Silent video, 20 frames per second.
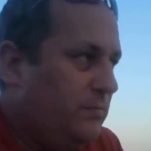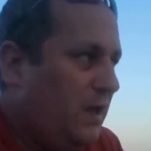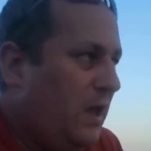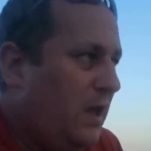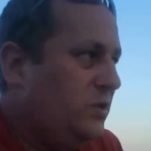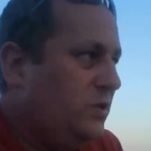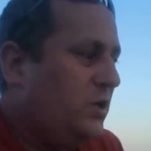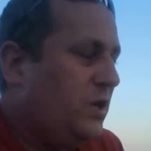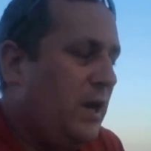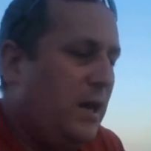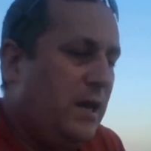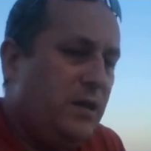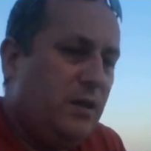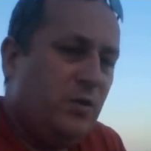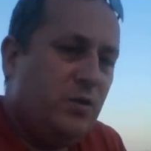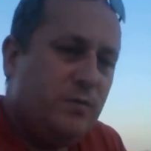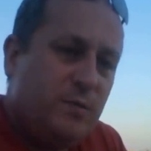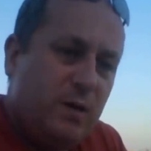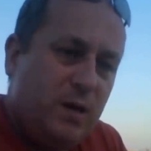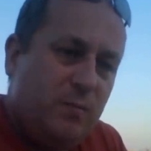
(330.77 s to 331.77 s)
Educating
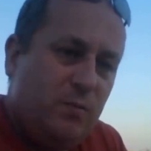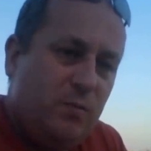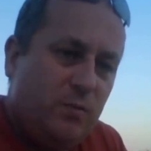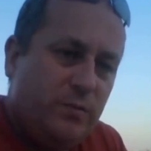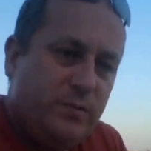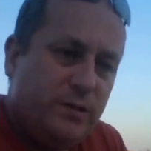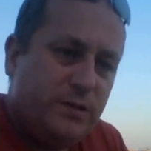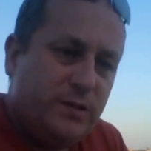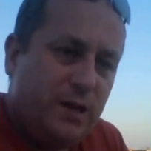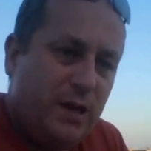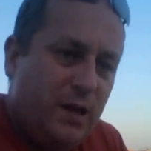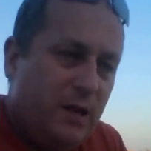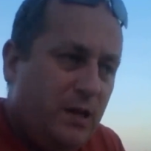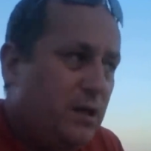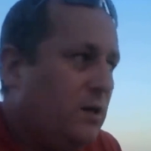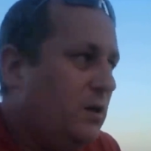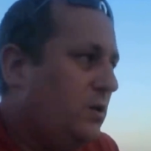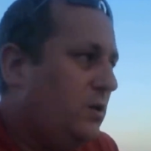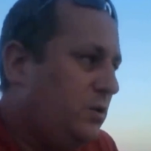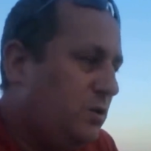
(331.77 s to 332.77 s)
those people to
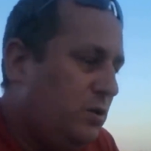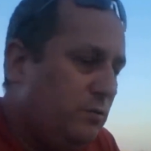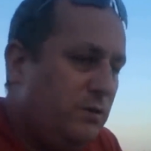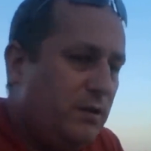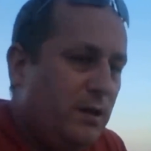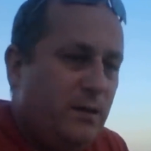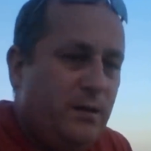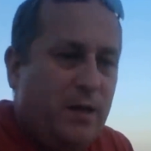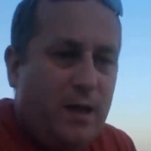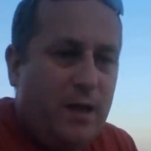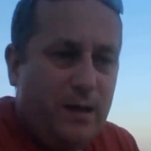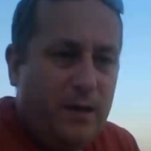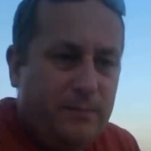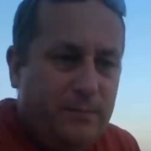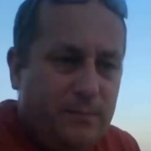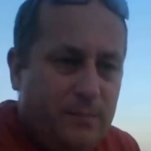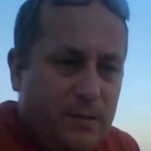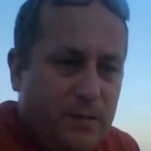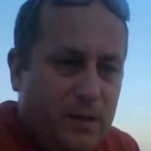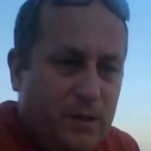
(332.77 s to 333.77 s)
say, you did that,
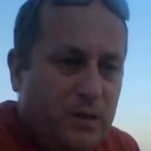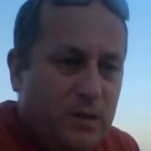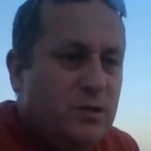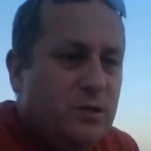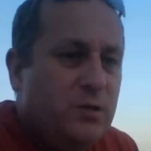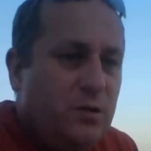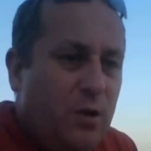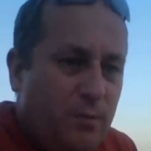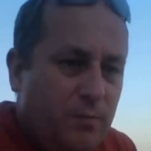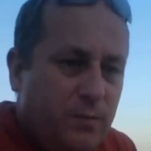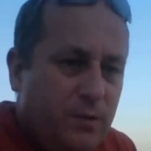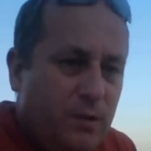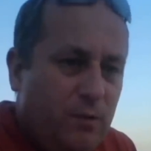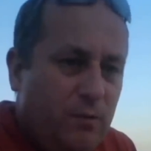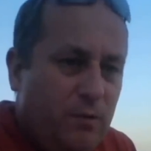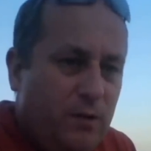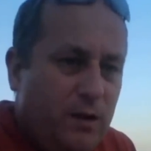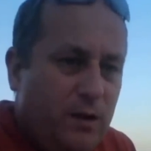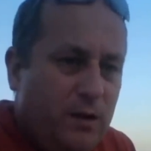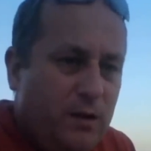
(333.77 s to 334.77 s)
stop
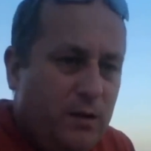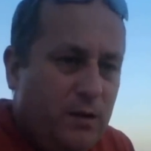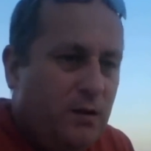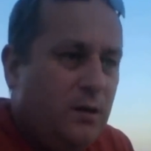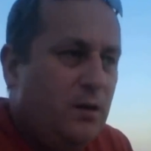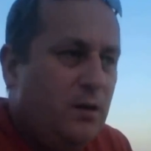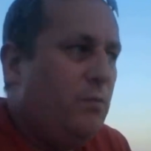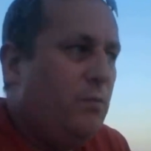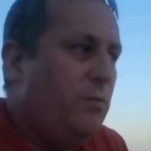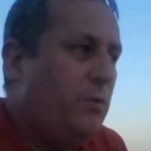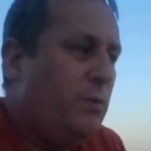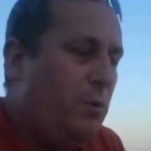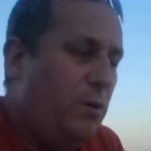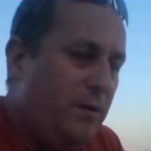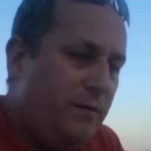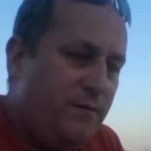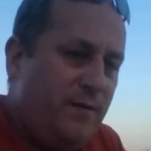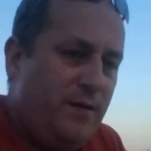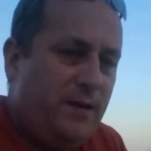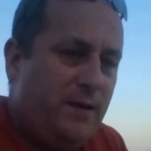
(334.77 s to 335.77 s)
doing it, we want
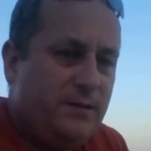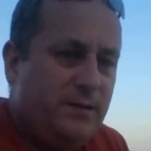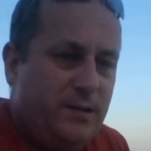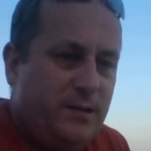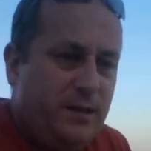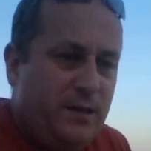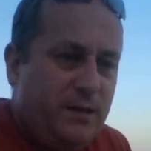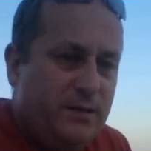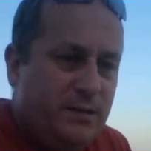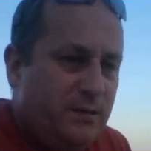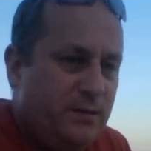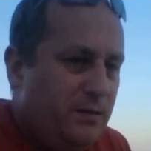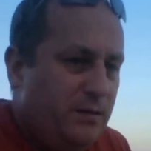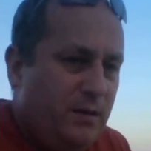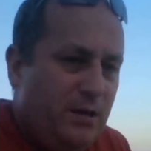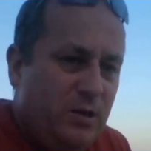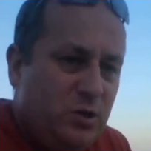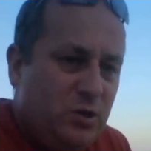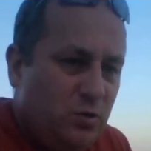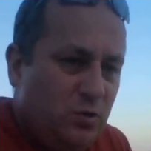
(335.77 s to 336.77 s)
to fix this.
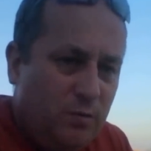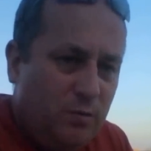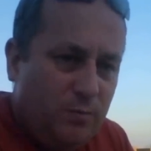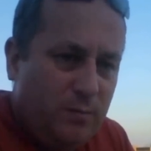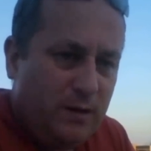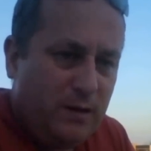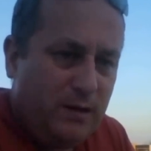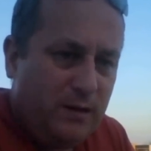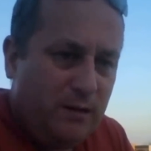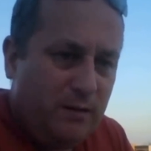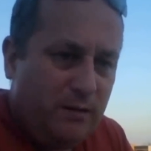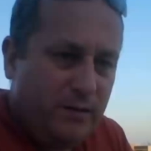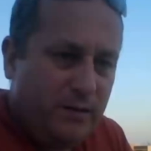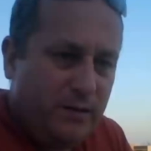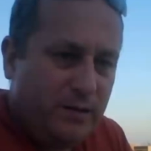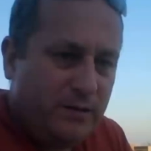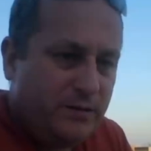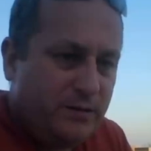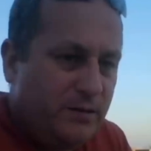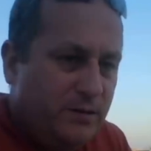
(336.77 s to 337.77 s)
It shouldn't be like
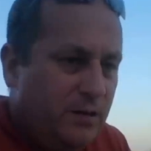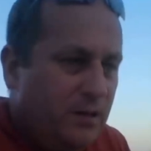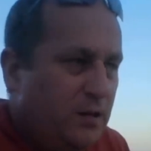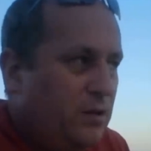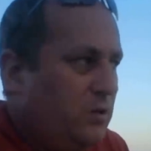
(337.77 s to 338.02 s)
this.